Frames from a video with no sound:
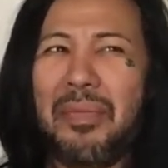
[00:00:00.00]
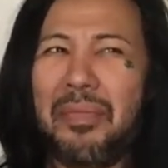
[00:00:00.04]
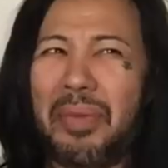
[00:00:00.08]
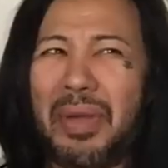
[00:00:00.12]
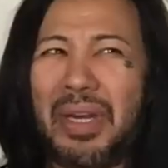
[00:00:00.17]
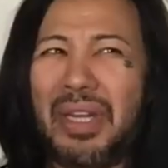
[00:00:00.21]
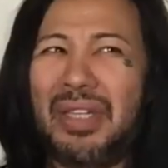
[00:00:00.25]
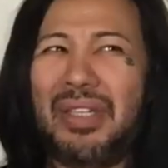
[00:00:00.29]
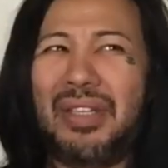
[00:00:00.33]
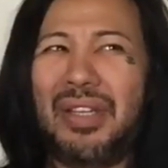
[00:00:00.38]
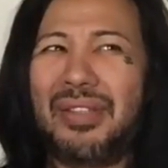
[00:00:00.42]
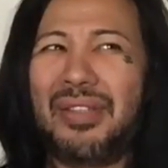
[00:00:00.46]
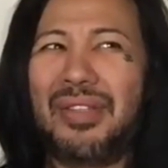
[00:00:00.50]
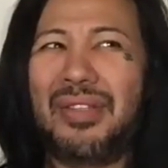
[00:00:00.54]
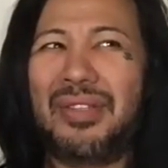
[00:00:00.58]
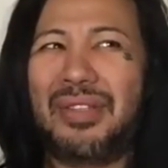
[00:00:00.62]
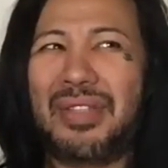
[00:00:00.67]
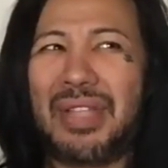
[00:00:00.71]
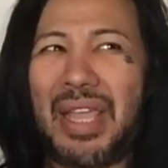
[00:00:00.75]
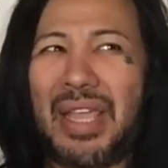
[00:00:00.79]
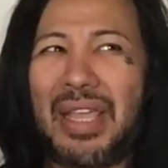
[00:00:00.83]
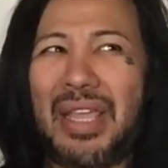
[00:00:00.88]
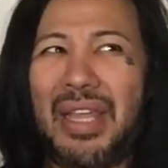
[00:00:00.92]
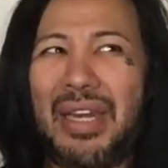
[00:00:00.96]
But he doesn't
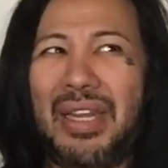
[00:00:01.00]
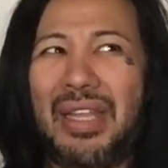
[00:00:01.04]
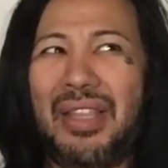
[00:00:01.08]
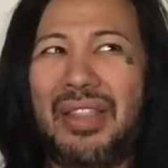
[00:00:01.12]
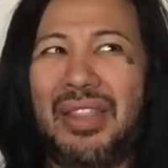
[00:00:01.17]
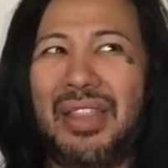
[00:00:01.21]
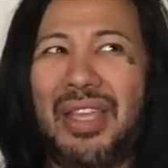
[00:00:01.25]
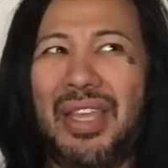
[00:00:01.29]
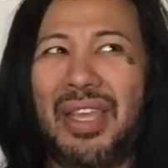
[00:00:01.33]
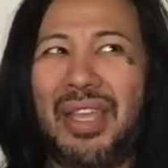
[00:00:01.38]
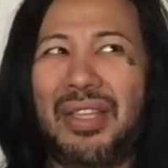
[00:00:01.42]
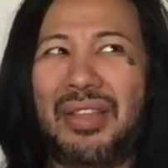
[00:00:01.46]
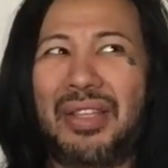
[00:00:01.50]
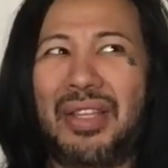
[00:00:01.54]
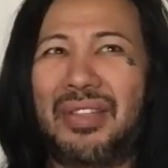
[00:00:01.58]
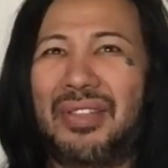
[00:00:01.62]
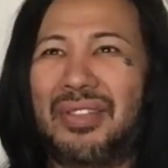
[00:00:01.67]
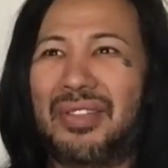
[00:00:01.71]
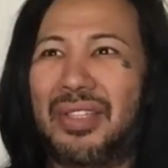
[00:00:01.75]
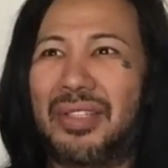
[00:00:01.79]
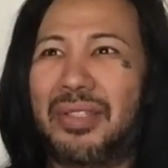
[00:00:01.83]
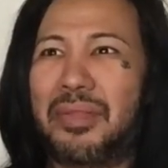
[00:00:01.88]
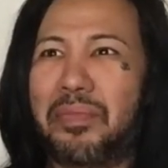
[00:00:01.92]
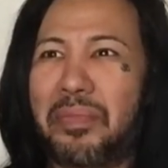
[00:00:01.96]
say anything
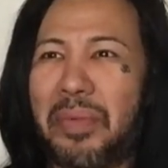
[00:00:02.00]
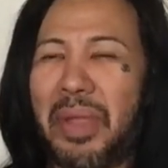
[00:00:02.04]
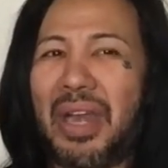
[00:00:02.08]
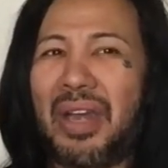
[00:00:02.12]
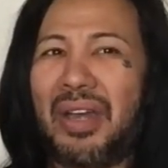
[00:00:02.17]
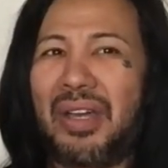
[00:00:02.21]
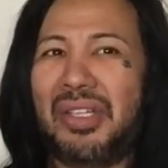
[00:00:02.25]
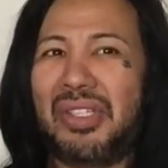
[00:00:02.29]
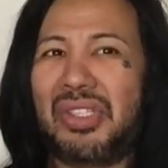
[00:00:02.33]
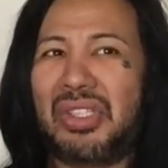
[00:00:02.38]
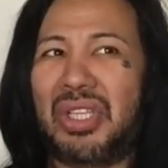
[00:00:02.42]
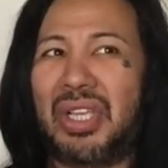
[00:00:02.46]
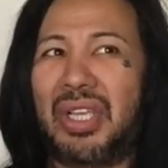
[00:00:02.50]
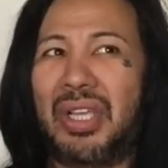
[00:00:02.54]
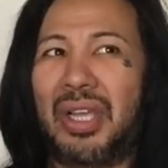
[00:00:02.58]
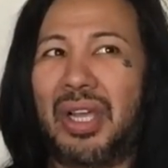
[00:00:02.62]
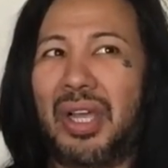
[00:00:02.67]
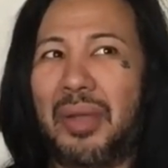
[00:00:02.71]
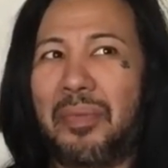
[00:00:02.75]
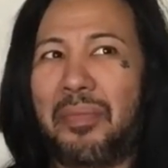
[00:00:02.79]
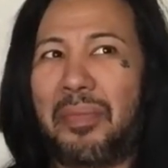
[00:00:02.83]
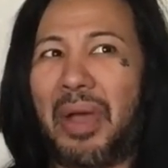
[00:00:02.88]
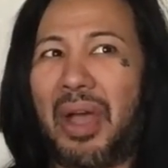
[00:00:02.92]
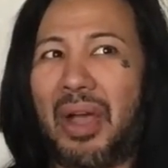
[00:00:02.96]
that's disparaging
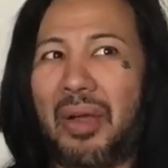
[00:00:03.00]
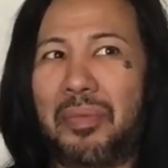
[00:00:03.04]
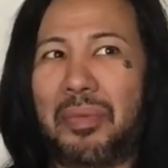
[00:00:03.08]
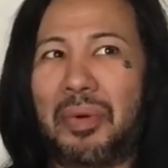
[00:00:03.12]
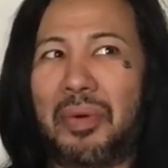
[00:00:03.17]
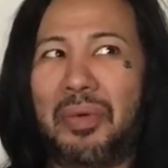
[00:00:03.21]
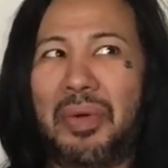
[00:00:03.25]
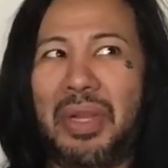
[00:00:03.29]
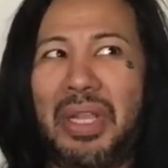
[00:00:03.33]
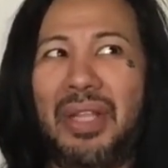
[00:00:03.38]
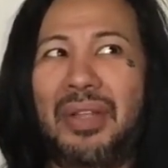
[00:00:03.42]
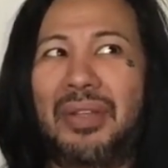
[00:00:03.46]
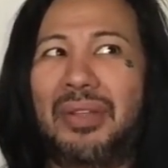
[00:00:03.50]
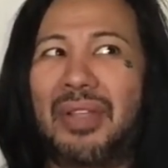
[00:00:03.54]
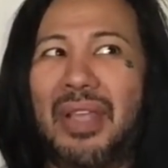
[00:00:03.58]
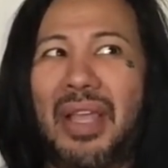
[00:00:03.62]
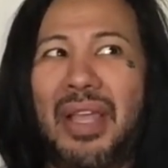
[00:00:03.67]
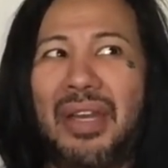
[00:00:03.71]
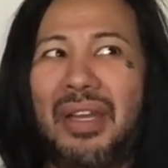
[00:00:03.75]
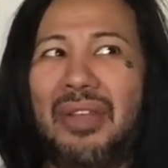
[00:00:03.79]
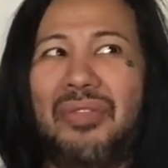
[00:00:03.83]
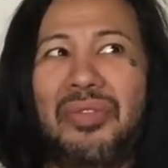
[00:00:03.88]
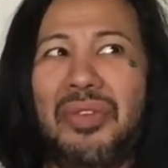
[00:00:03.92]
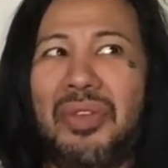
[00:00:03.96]
about Marines.
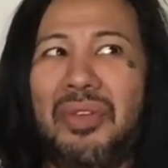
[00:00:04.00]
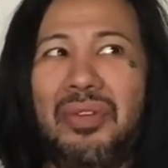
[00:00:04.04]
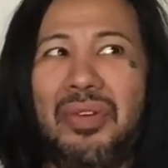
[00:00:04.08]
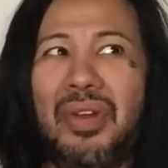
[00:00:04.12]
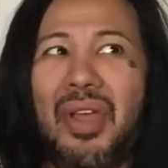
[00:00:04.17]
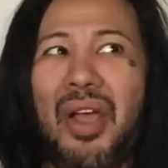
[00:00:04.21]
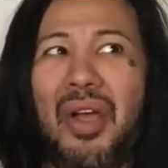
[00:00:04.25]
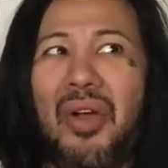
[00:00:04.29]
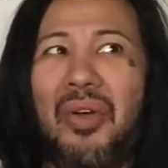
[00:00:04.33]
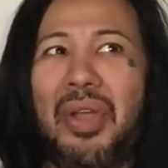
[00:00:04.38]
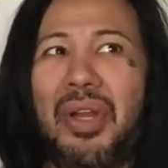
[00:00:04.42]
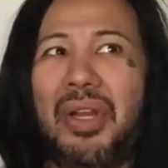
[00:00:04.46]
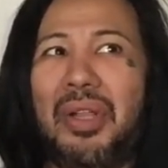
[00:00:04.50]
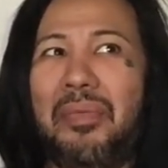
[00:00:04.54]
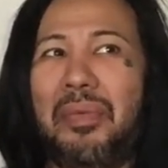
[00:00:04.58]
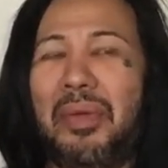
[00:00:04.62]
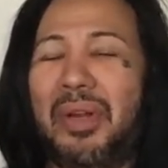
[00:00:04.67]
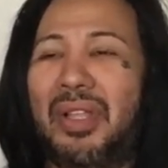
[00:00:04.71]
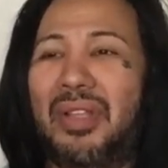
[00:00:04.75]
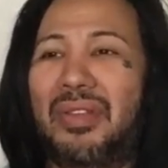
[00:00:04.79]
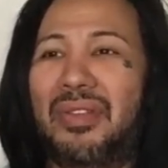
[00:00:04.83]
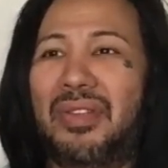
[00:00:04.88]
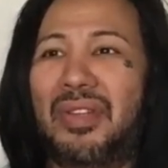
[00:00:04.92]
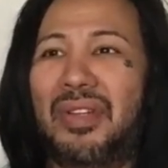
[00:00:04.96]
And if you know
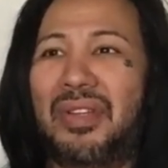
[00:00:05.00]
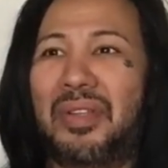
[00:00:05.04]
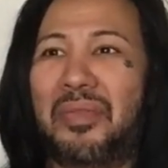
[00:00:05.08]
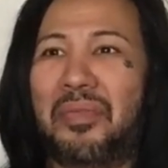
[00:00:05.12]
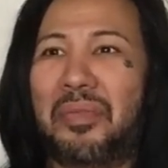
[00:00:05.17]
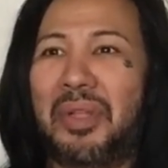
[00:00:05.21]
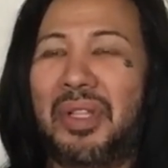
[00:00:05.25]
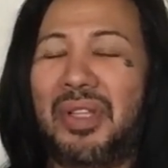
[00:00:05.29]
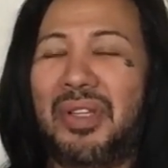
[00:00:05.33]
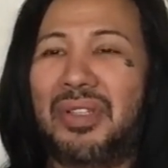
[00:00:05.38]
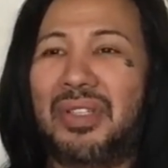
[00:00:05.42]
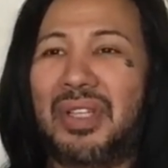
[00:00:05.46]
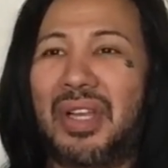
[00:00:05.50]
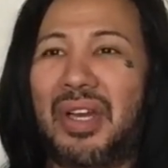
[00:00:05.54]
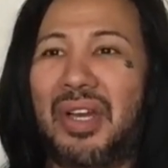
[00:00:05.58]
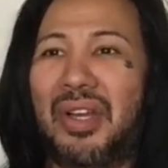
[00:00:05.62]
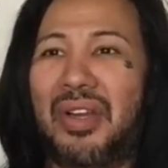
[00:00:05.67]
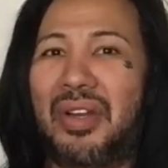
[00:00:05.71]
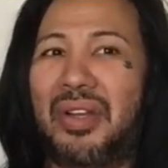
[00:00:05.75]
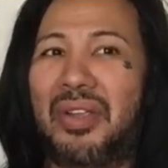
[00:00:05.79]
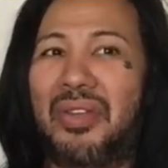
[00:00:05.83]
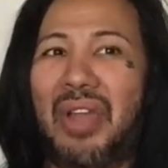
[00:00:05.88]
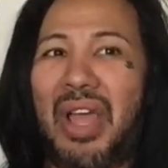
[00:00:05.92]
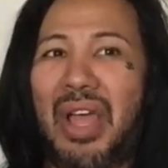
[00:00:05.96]
anybody that's in the
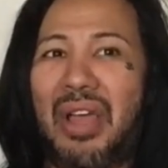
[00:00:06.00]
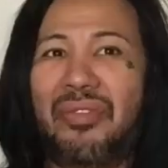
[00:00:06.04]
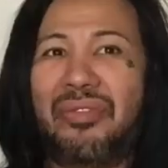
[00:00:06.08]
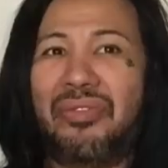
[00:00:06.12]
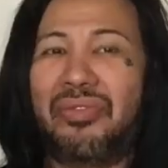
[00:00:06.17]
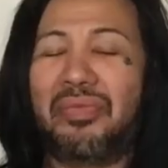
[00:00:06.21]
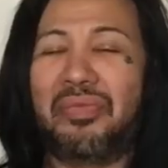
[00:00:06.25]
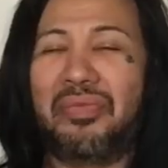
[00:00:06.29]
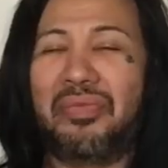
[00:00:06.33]
military or you have